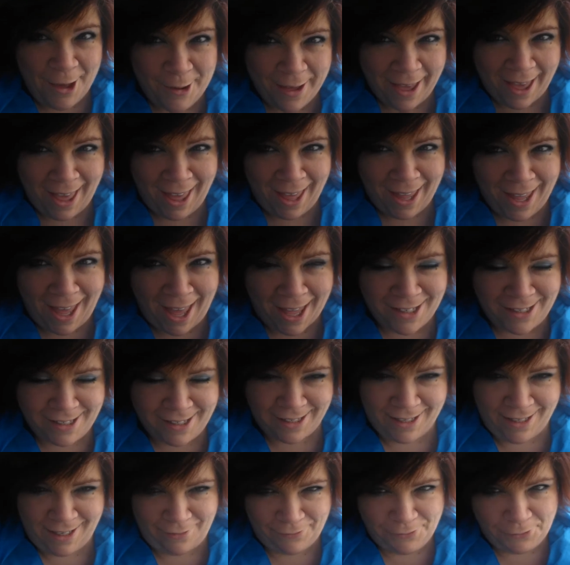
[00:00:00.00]
Okay, I
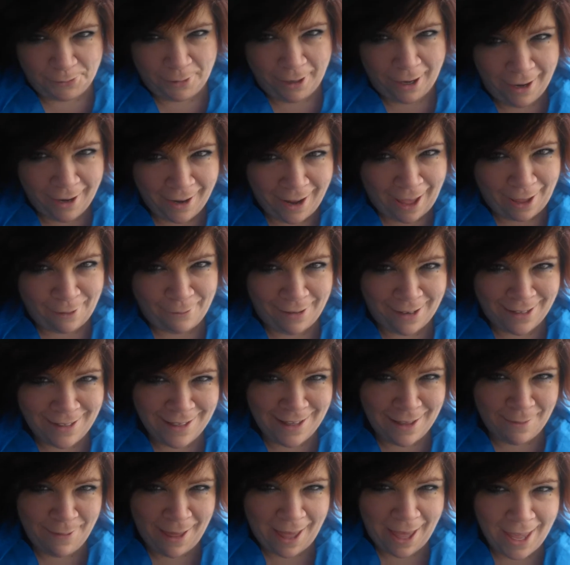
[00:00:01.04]
just left work, I
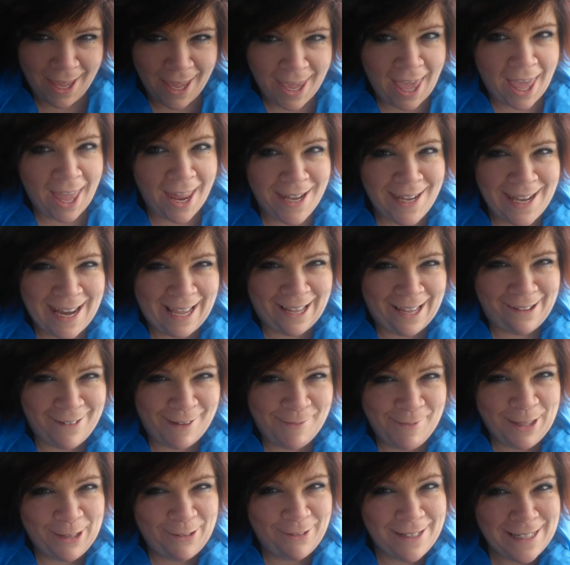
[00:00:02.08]
went to the bank, and now
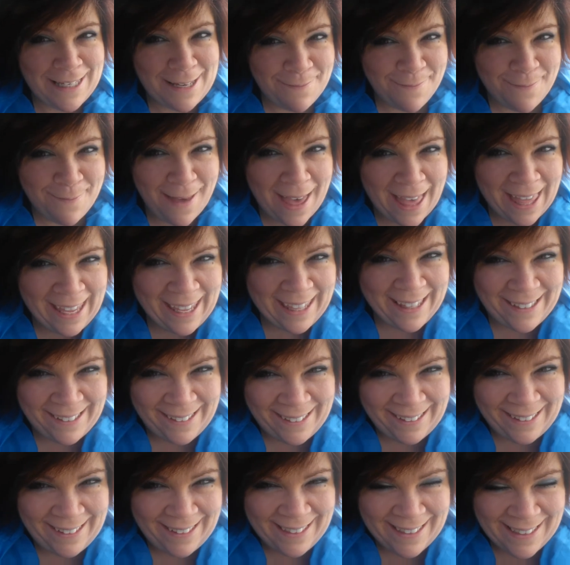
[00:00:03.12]
I'm going to
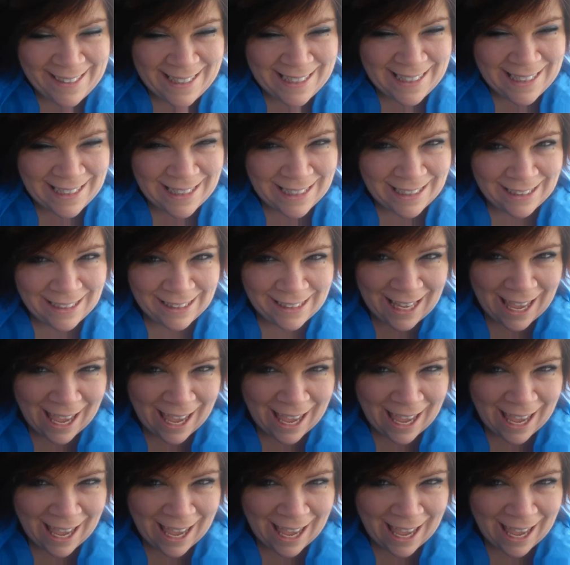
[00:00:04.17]
Michael's!